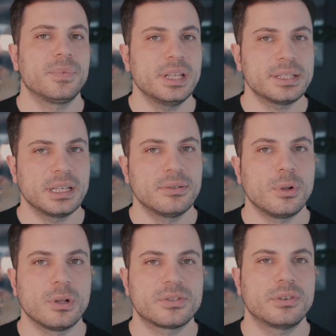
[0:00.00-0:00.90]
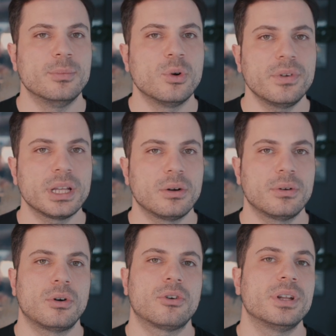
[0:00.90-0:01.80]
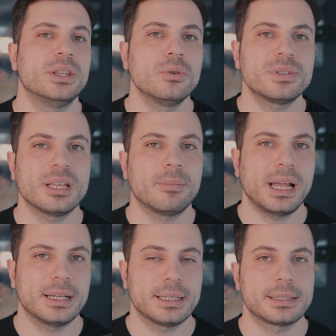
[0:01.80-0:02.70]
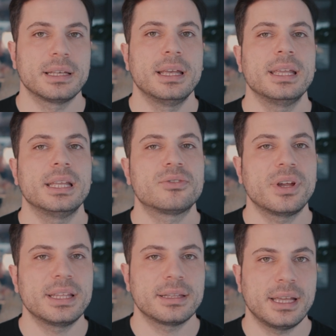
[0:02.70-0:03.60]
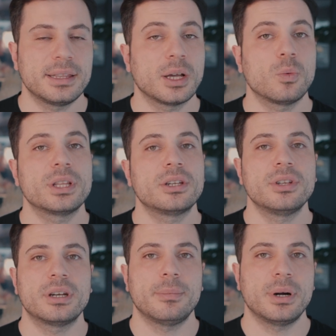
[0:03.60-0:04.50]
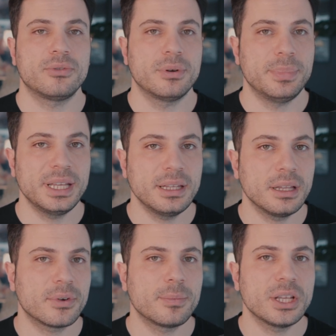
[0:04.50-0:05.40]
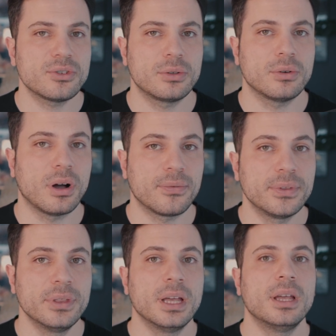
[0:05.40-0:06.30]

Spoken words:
This involves removing or reducing biases in training data, whether they're about repeating information too often